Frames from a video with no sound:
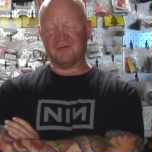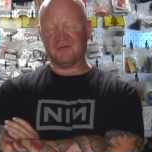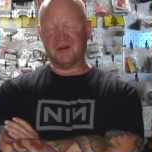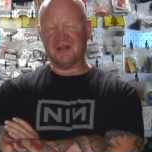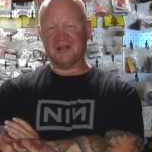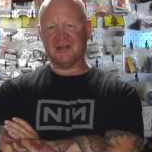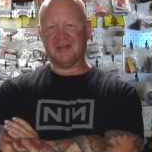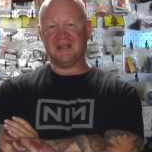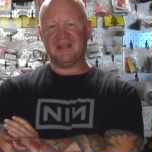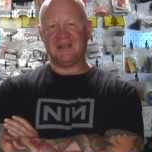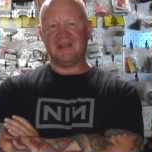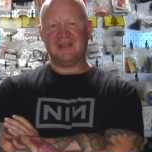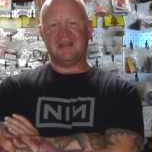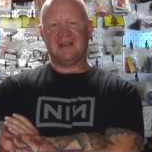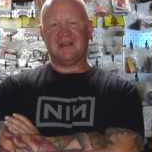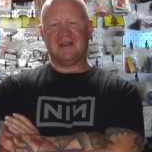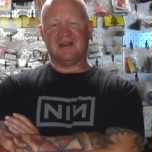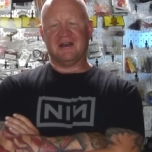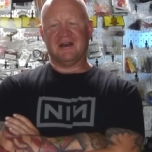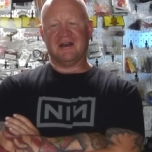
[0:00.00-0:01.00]
one
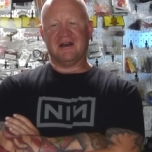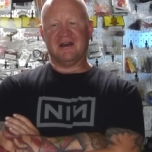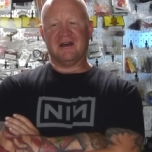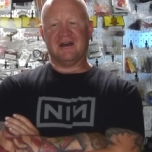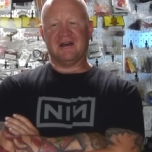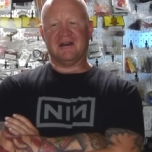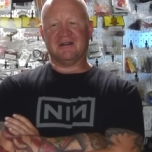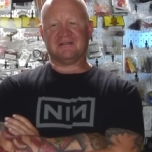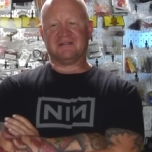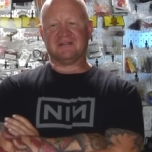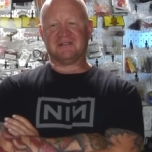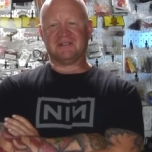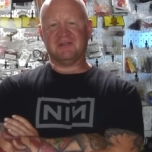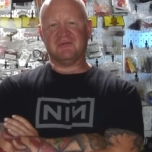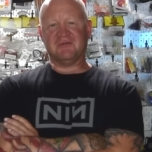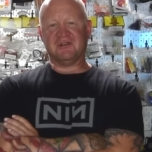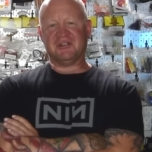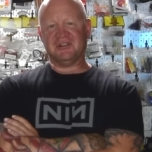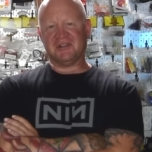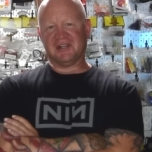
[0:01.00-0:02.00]
to see
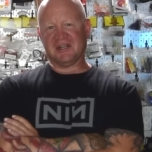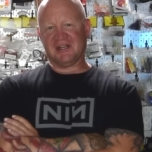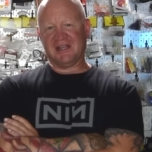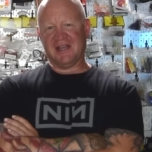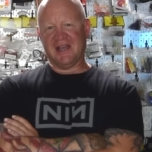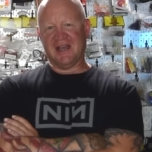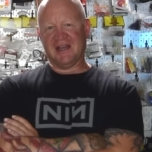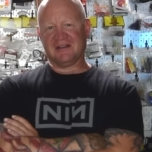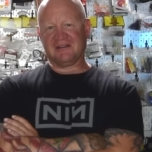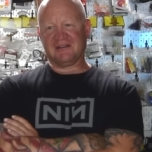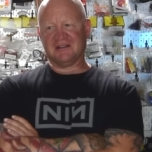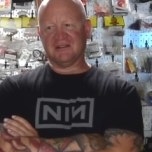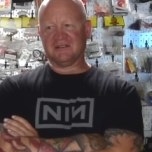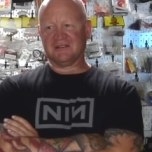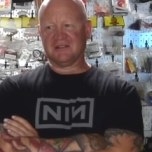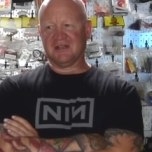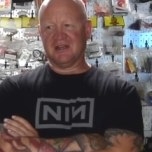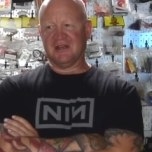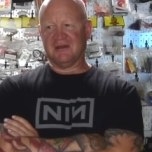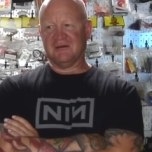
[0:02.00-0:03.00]
what you can get,
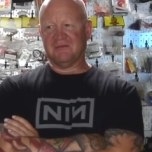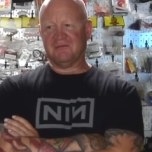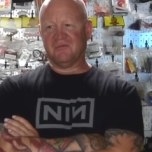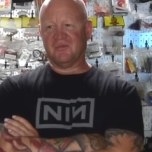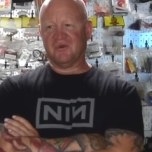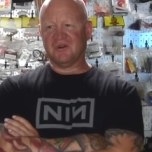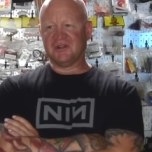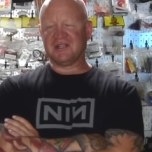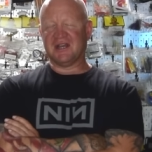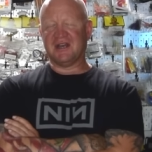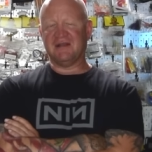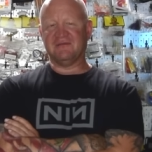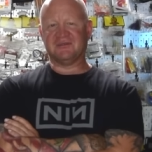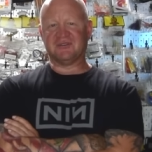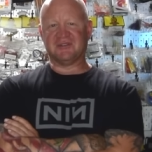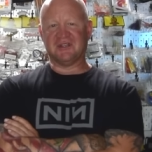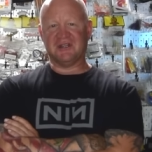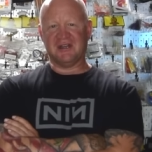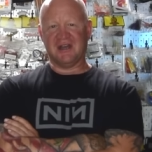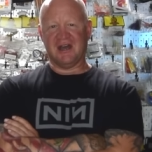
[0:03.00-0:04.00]
because more
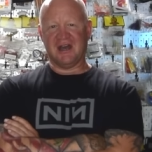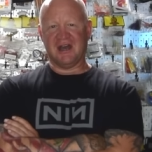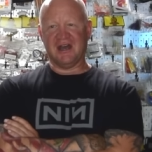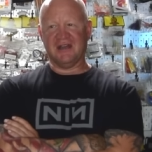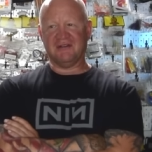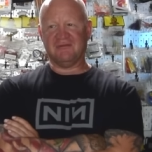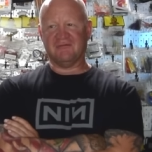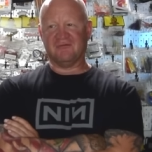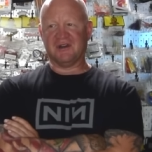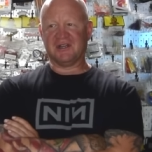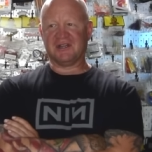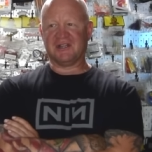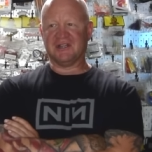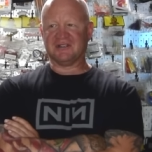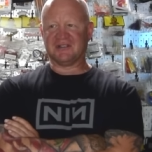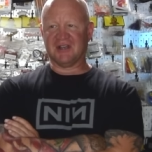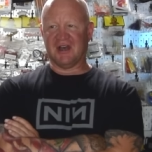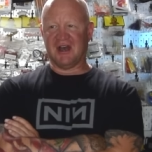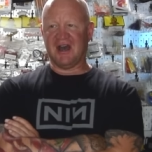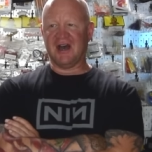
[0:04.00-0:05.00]
times than not, what
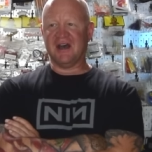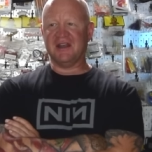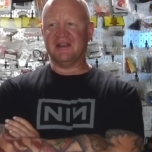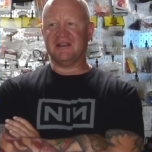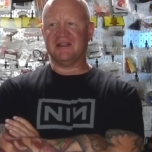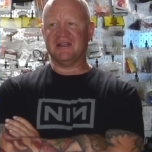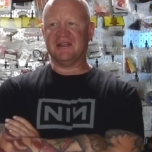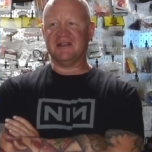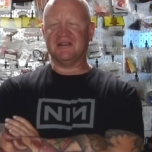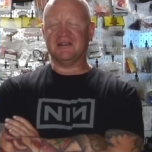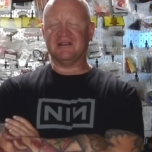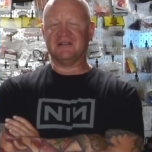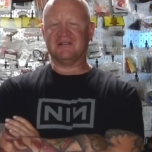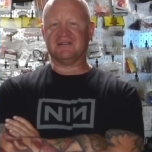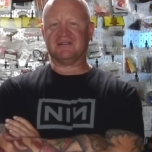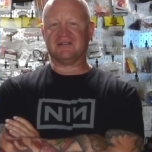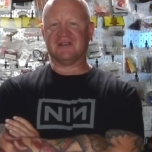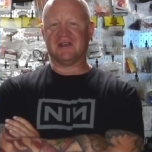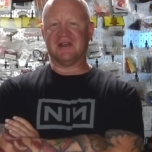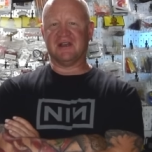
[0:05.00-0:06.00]
gets hot
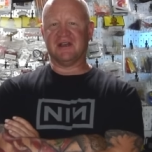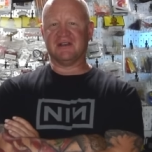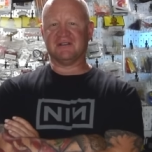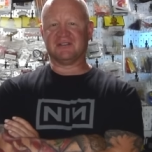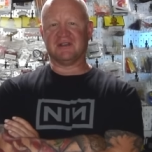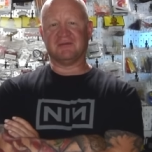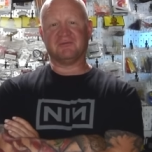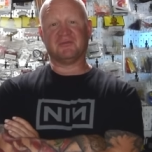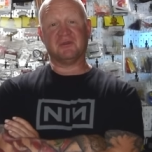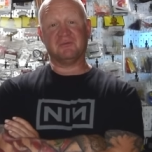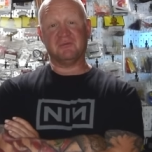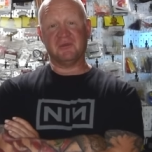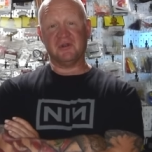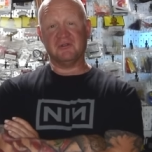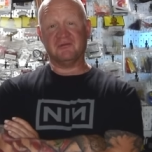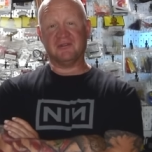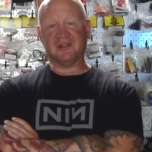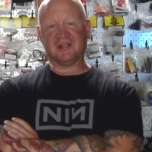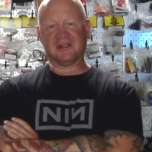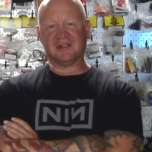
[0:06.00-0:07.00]
is something
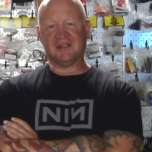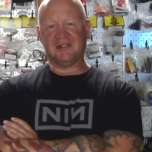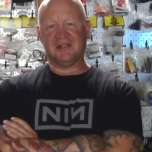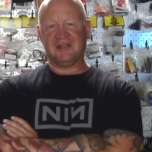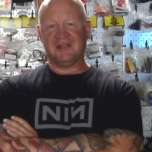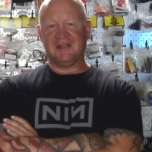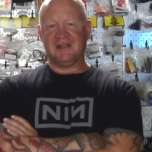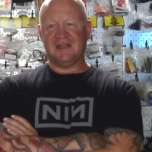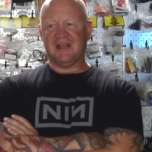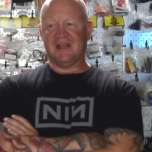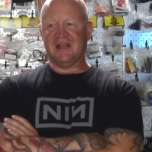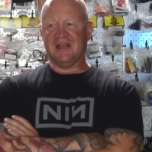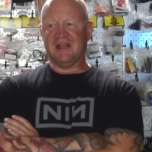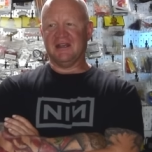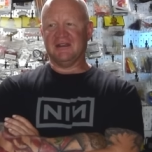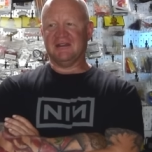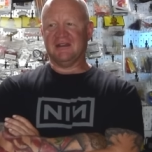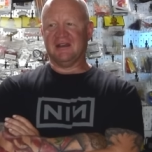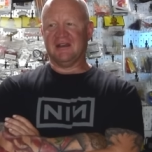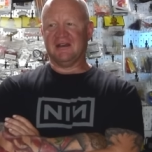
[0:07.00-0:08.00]
moving,
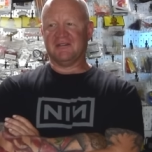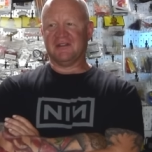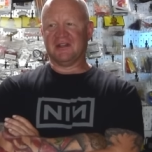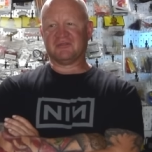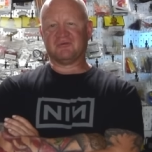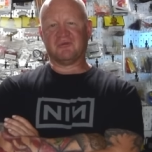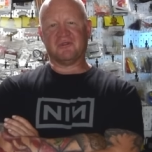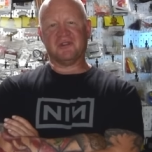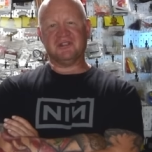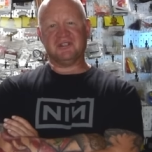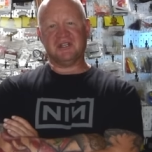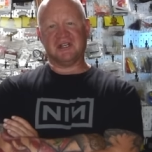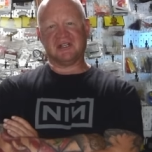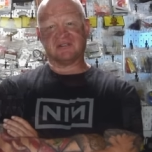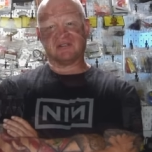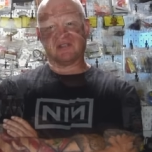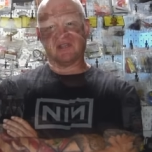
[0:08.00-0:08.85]
and that's where the jigs